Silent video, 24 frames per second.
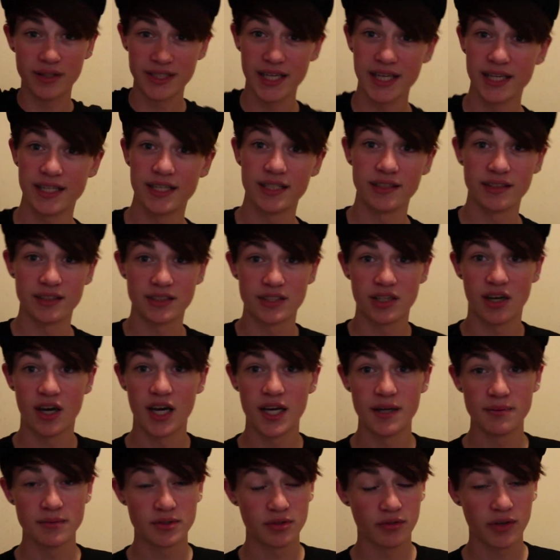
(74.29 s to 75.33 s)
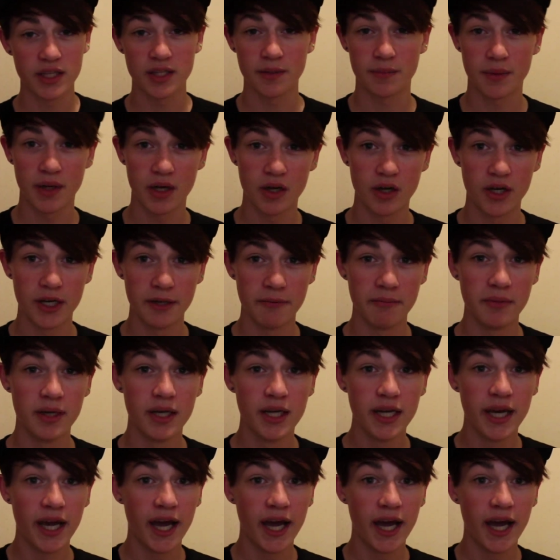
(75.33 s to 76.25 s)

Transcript: taking the time to write the poem.